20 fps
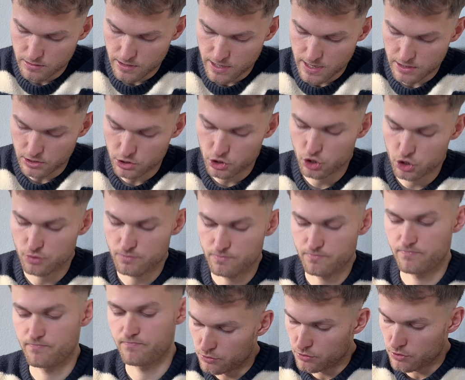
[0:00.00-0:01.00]
H.
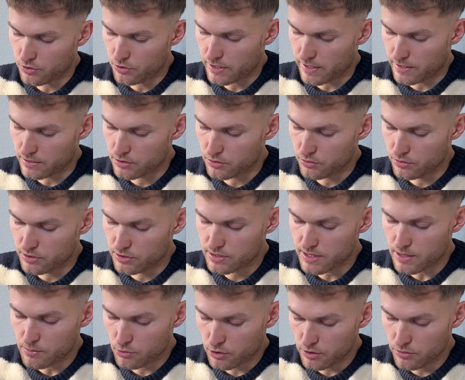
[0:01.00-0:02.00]
Okay, so in
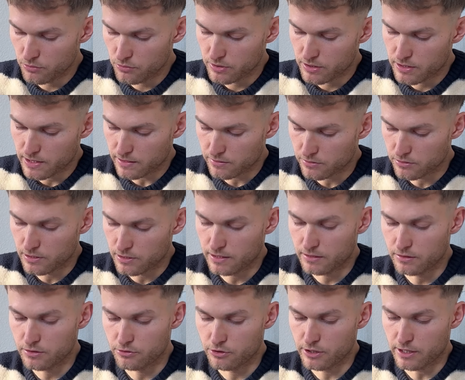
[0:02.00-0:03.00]
step 1 we
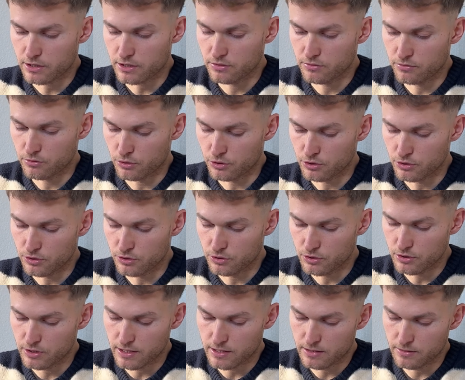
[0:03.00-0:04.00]
calculate the reaction
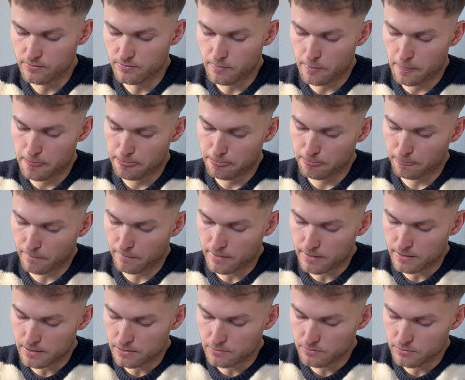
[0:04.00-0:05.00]
forces.
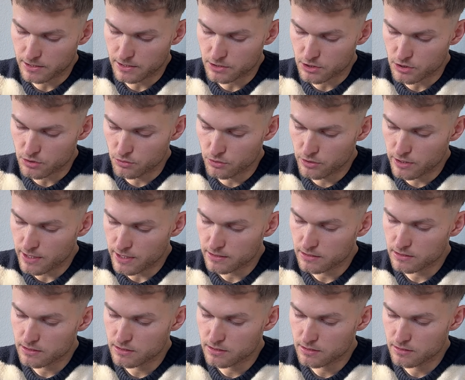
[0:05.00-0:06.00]
Let's do
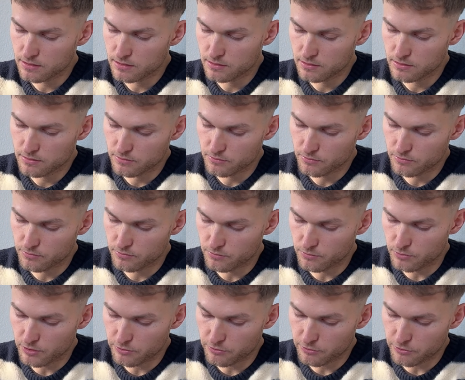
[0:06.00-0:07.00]
that.
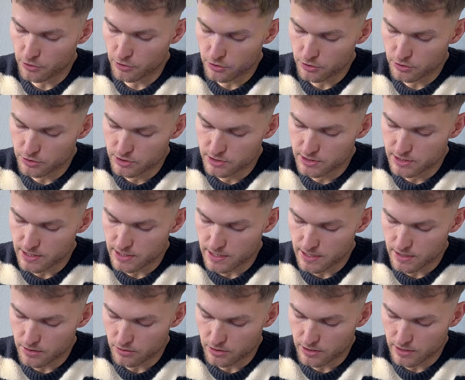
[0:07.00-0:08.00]
We first
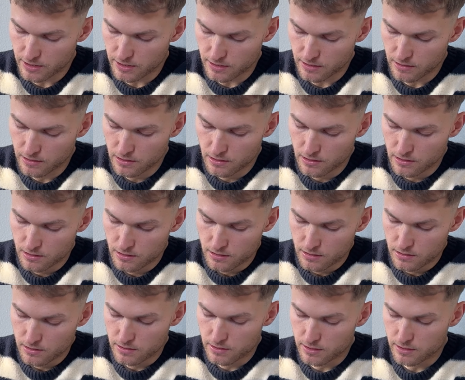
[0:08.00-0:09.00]
say, okay,
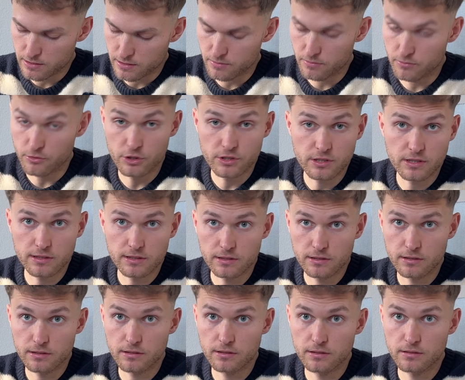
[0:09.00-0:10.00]

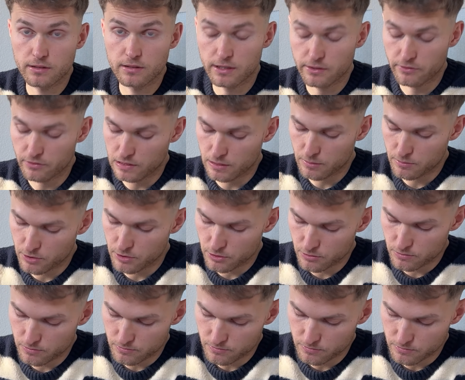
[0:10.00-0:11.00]
vertical
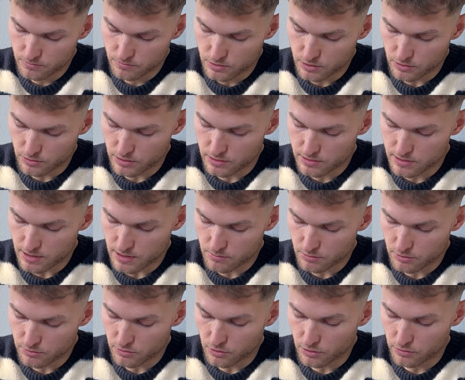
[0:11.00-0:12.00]
equilibrium, so the sum
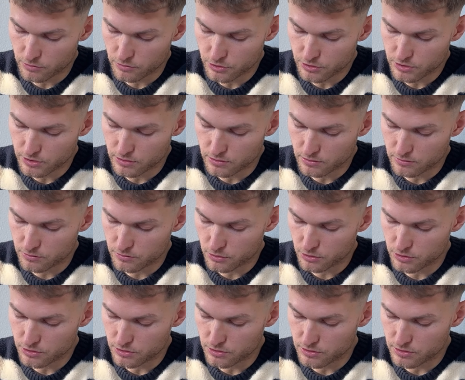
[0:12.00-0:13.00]
of all vertical
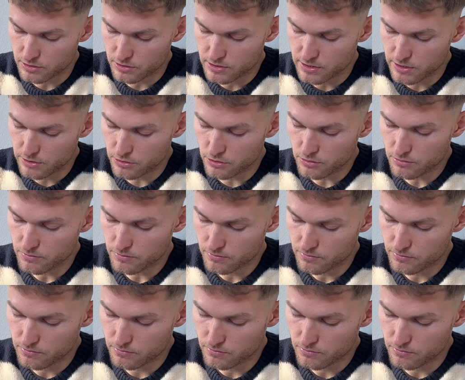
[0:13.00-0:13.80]
forces is 0.